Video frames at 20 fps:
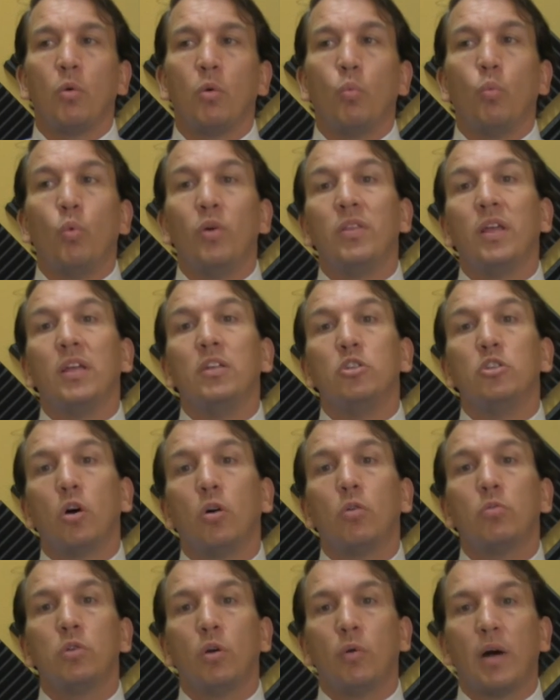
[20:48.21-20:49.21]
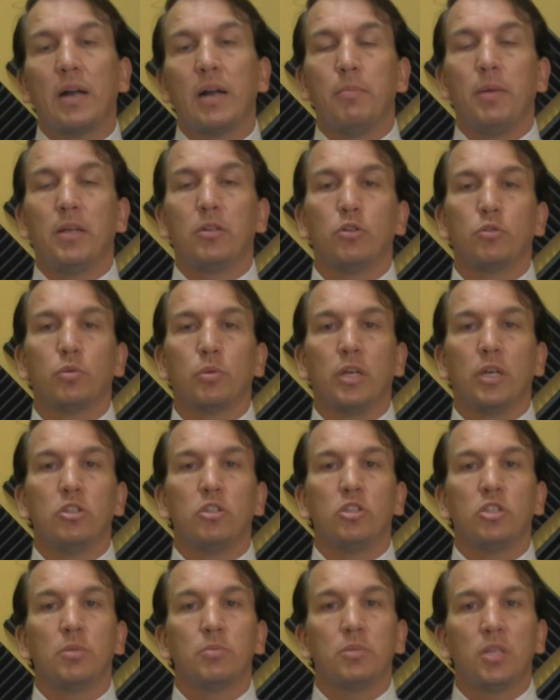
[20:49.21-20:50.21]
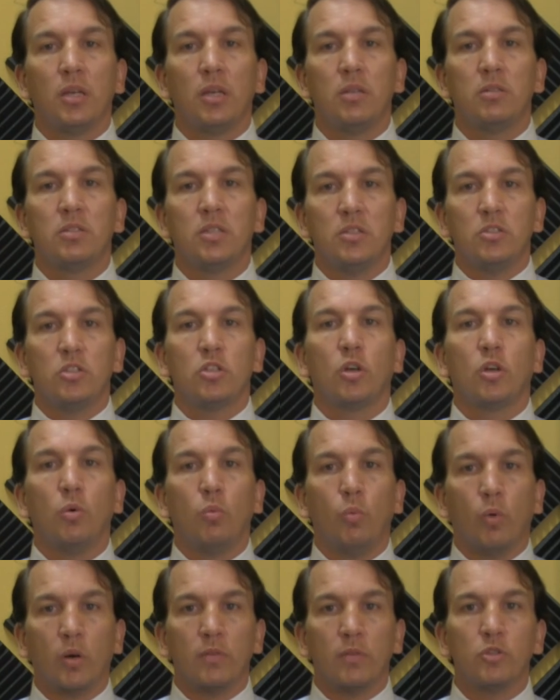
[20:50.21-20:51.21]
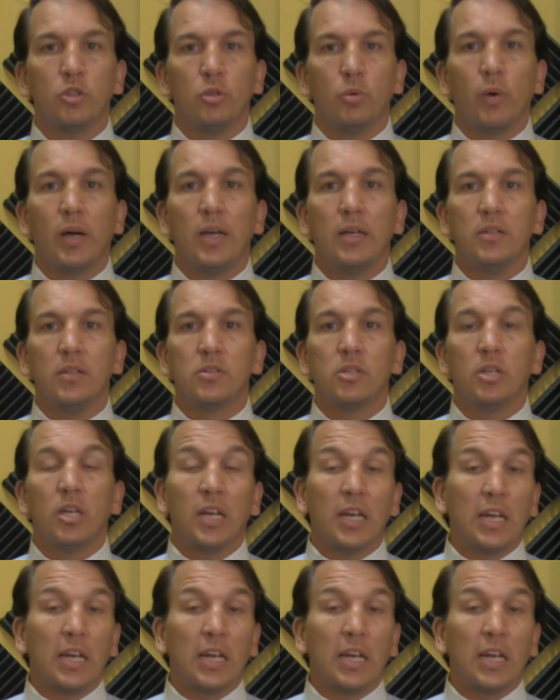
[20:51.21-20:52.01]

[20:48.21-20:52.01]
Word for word: When they don't know how to make those relationships, they tend to go one of two ways.